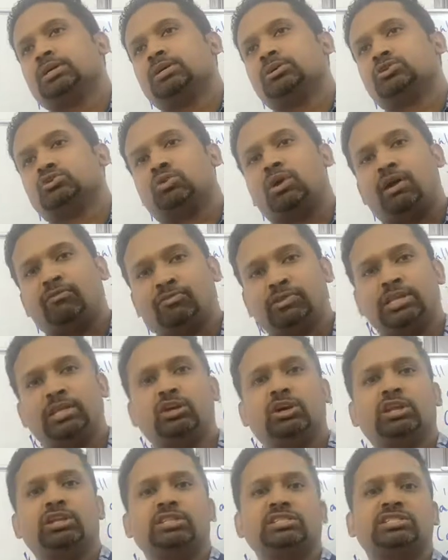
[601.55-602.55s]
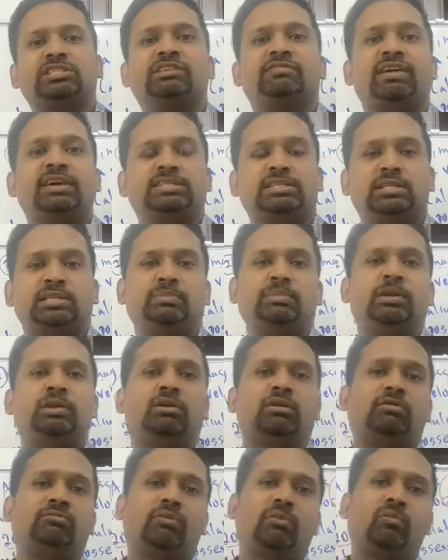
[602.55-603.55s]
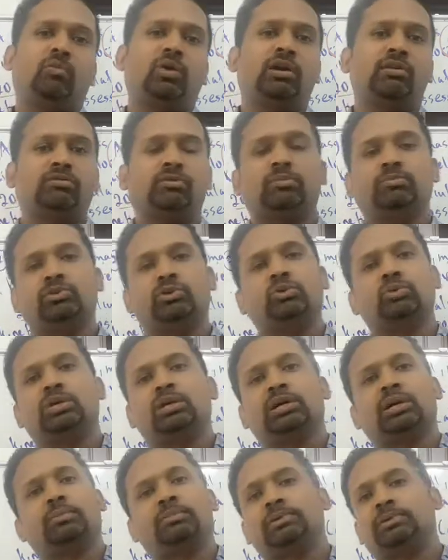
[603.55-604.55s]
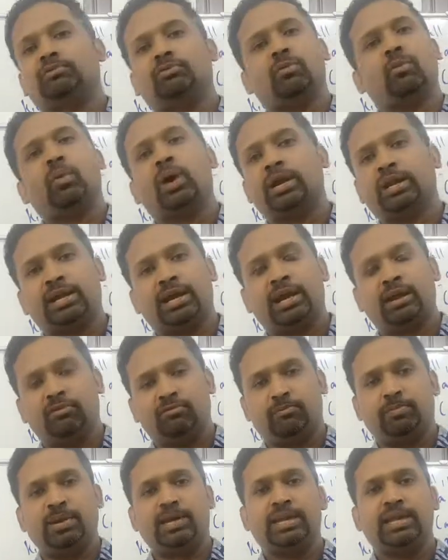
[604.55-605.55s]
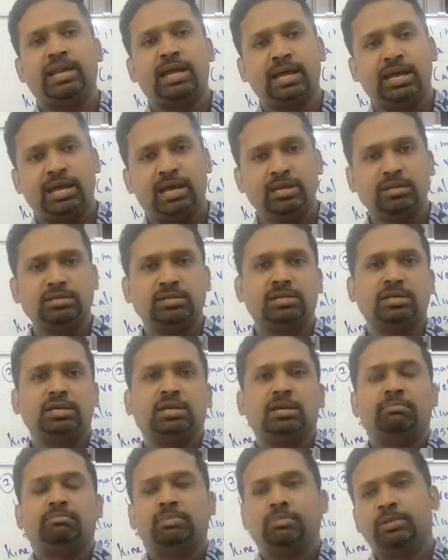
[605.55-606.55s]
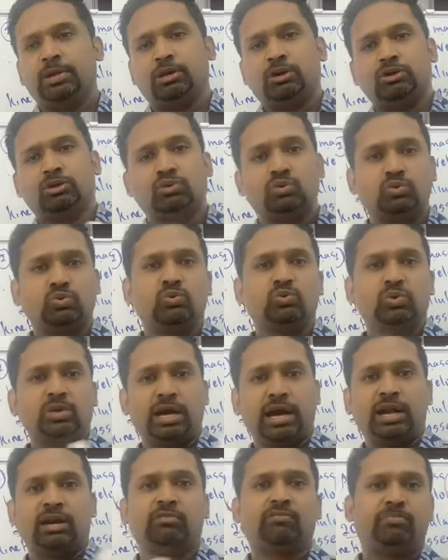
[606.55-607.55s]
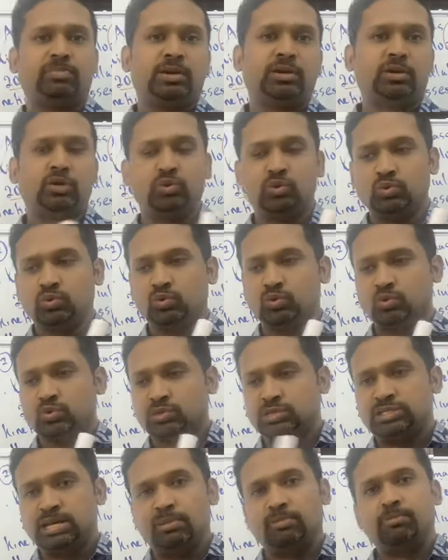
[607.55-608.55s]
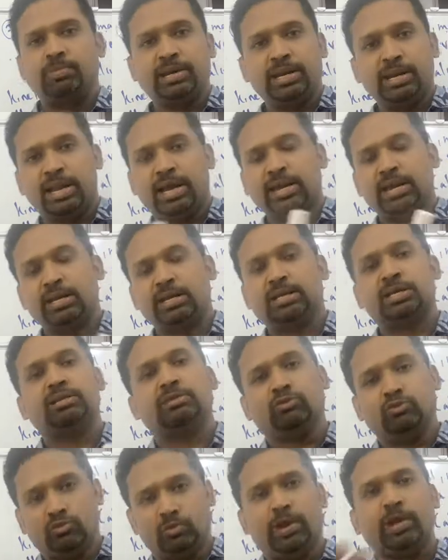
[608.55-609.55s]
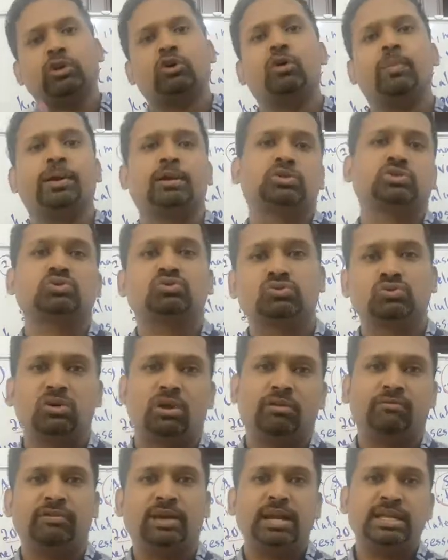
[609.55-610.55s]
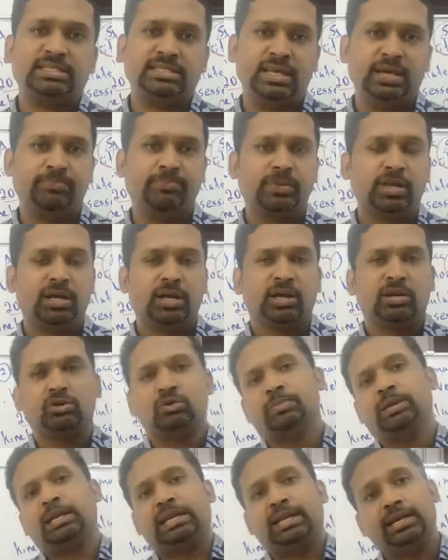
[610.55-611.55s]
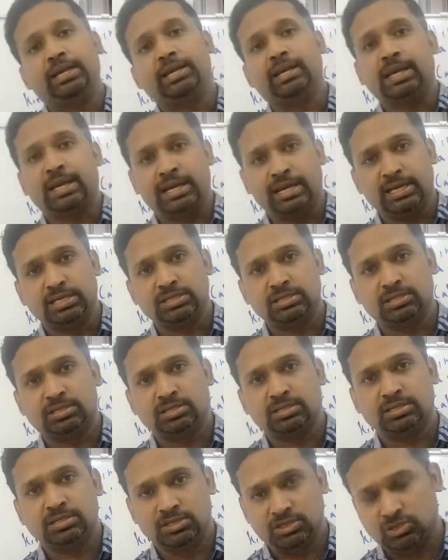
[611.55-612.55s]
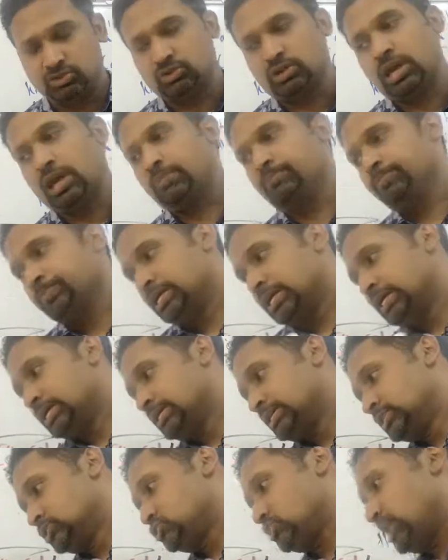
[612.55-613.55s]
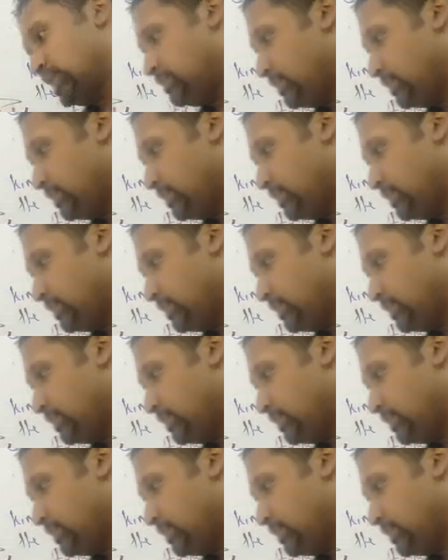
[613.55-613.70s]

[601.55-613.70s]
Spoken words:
So after that you can just revise a little bit on Form 1, Form 2 ke apa, what kind of penilaian, maybe got two step penilaian ke, when you go back to school on Wednesday, you'll be clearer lah guys. Okay, so